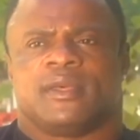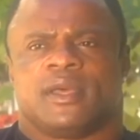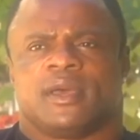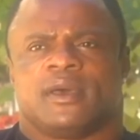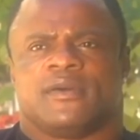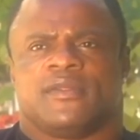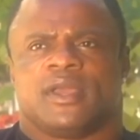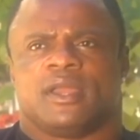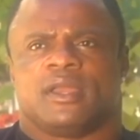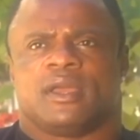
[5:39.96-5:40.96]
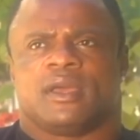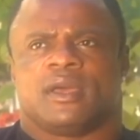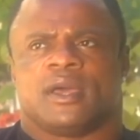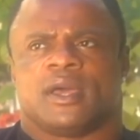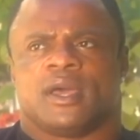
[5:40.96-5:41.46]

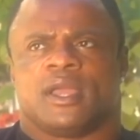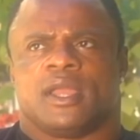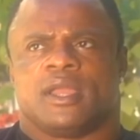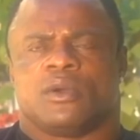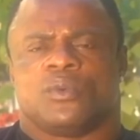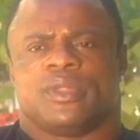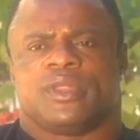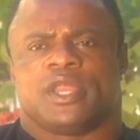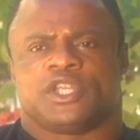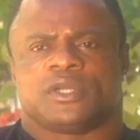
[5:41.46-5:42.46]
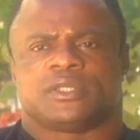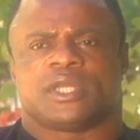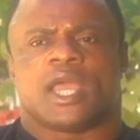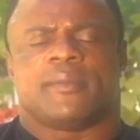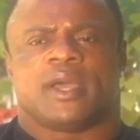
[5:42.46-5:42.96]
Then within a short
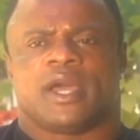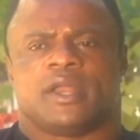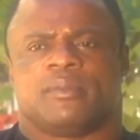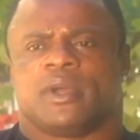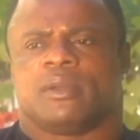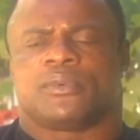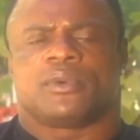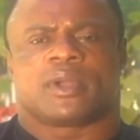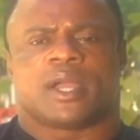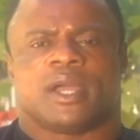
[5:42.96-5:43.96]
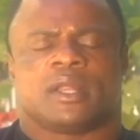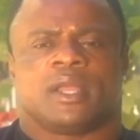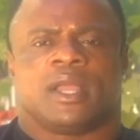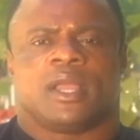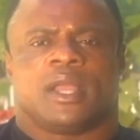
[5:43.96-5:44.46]
time I had my pro card.
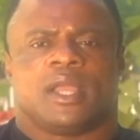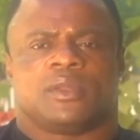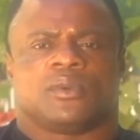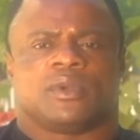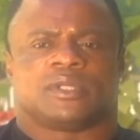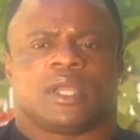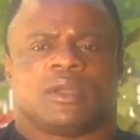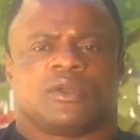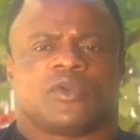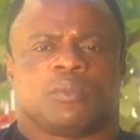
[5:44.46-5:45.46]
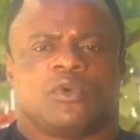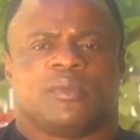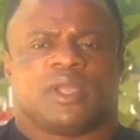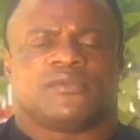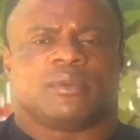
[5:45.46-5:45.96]
It was a great
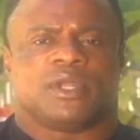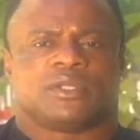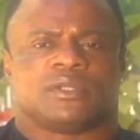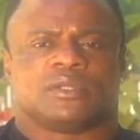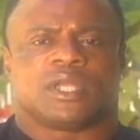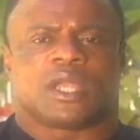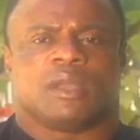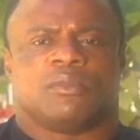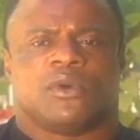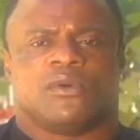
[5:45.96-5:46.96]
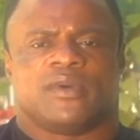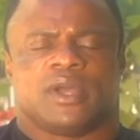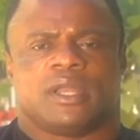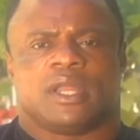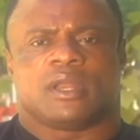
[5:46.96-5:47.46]
moment for me to take a move
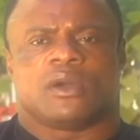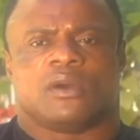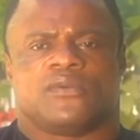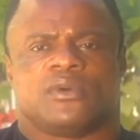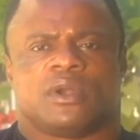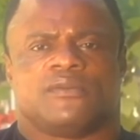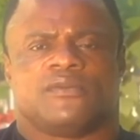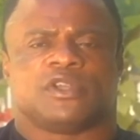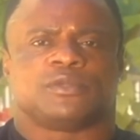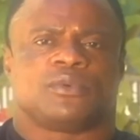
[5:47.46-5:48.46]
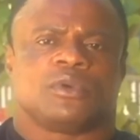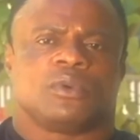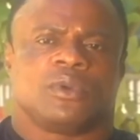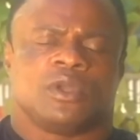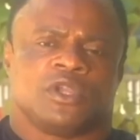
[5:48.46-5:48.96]
and then come for a first
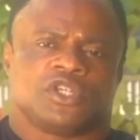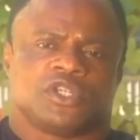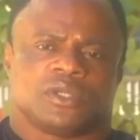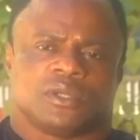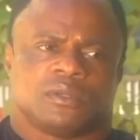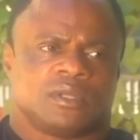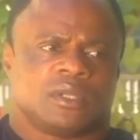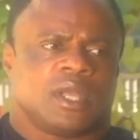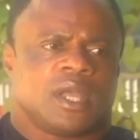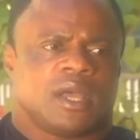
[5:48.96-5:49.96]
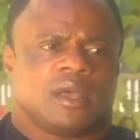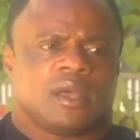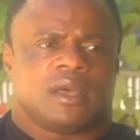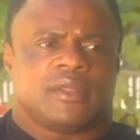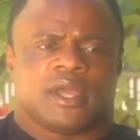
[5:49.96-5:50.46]
pro show.
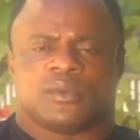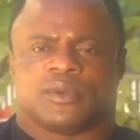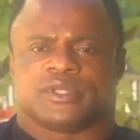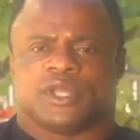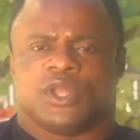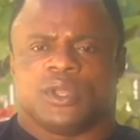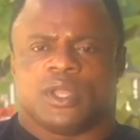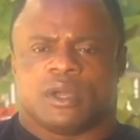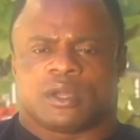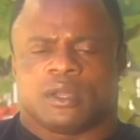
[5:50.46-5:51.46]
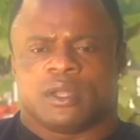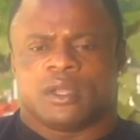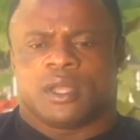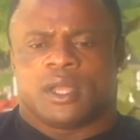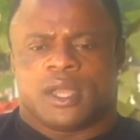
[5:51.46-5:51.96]
That was in New York.
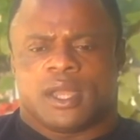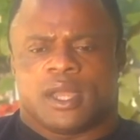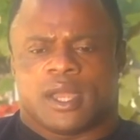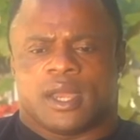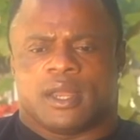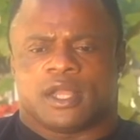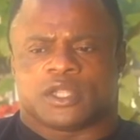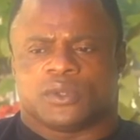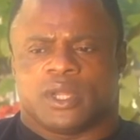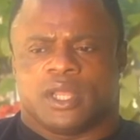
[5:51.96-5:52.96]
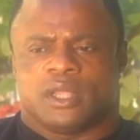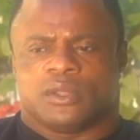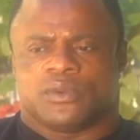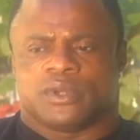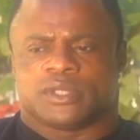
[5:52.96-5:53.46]
And actually
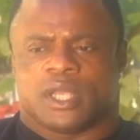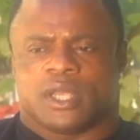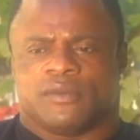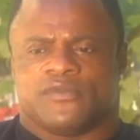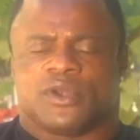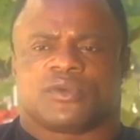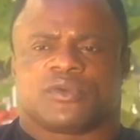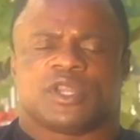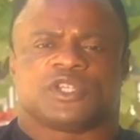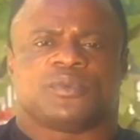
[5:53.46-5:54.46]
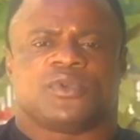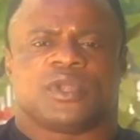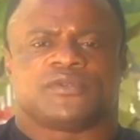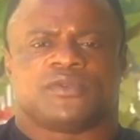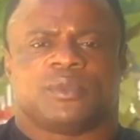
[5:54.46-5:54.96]
it was a very great
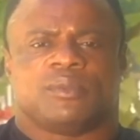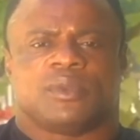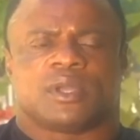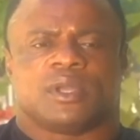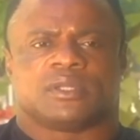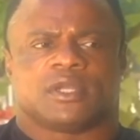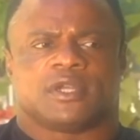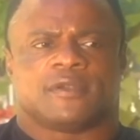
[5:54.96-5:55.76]
experience for me because there